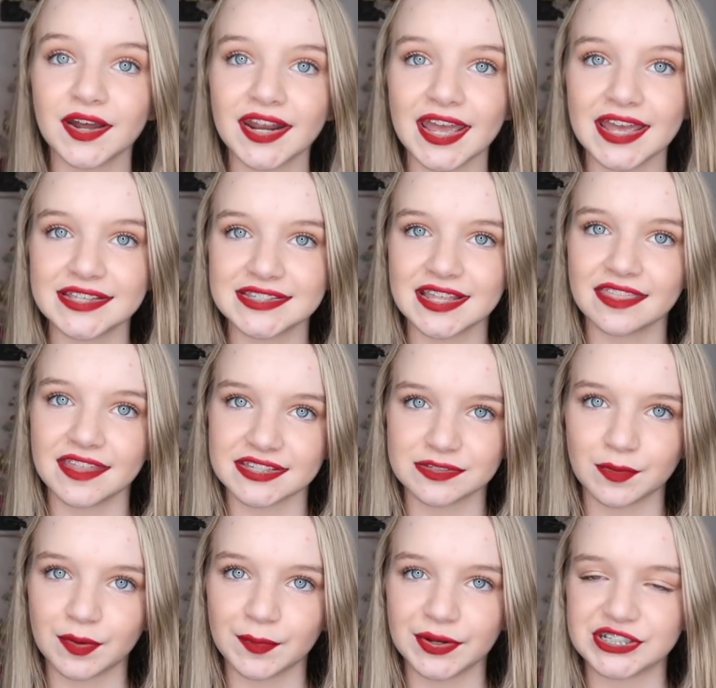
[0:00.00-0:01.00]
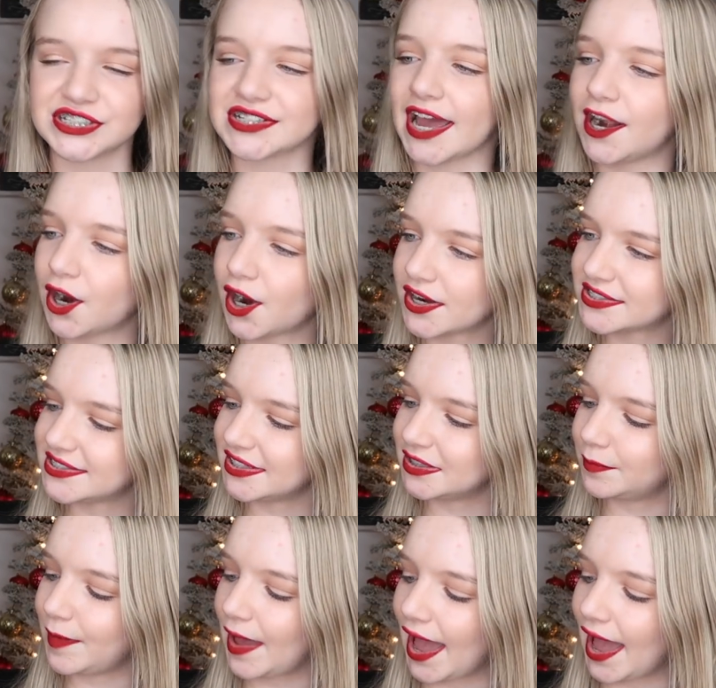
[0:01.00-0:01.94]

one is this one which is kind of hard to see in the